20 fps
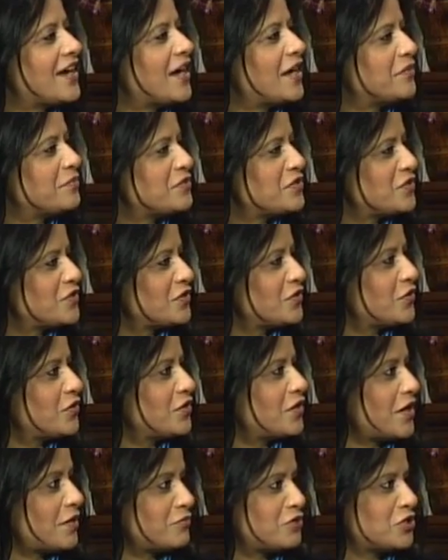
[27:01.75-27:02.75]
I'm
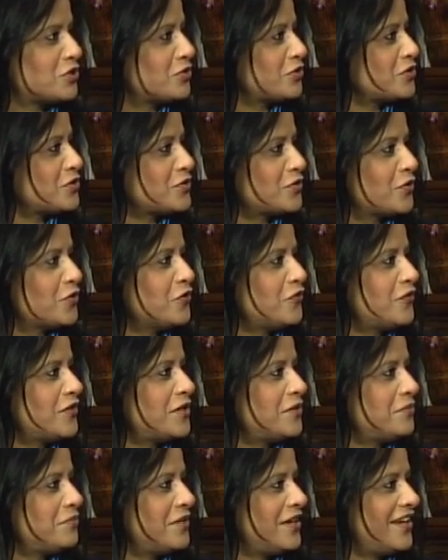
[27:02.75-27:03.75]
sure Soph
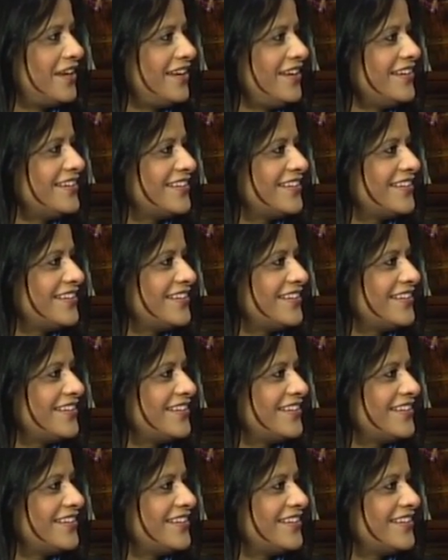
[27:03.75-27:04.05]
and me.